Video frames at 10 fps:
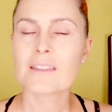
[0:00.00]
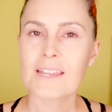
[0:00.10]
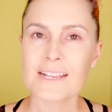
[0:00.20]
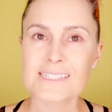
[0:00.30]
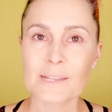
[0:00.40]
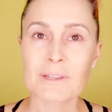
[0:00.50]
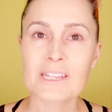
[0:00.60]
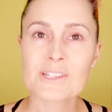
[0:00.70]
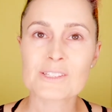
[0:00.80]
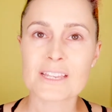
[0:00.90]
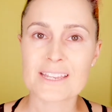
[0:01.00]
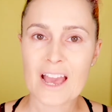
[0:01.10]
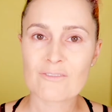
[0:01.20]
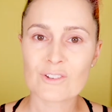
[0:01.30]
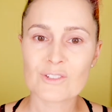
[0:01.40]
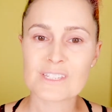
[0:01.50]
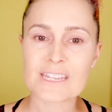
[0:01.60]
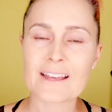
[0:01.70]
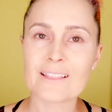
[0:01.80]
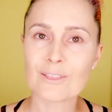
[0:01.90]
Next, I'm going to use the Kat Von
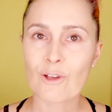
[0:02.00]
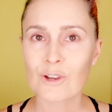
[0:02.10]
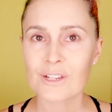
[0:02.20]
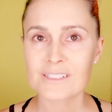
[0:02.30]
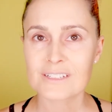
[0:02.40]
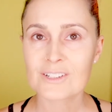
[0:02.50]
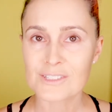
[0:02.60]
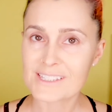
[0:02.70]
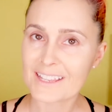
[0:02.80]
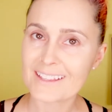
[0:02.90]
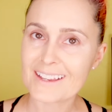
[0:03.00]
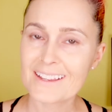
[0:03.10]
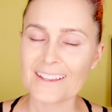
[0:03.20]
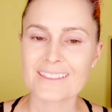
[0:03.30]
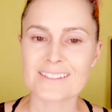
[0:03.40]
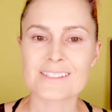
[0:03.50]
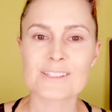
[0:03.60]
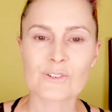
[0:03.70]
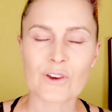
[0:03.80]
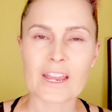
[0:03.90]
D Lock-It Concealer. This
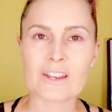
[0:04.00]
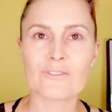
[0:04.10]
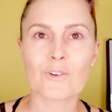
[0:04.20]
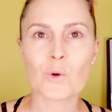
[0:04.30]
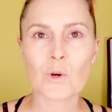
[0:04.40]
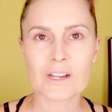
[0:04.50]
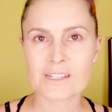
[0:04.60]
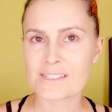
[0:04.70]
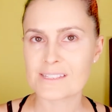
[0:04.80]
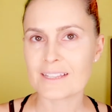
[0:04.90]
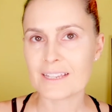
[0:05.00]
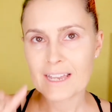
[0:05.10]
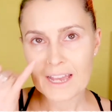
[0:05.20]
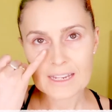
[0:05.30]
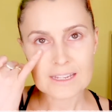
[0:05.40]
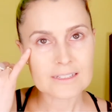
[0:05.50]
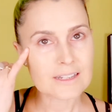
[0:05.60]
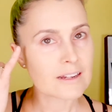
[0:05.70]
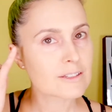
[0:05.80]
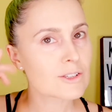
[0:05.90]
is great for concealing any
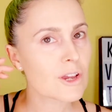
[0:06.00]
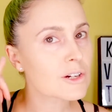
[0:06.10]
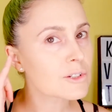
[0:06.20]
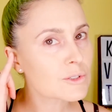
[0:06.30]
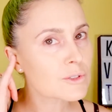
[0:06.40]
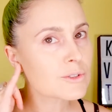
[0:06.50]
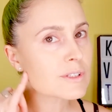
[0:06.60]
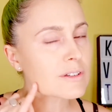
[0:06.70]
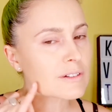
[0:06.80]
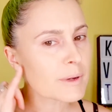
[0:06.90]
dark circles or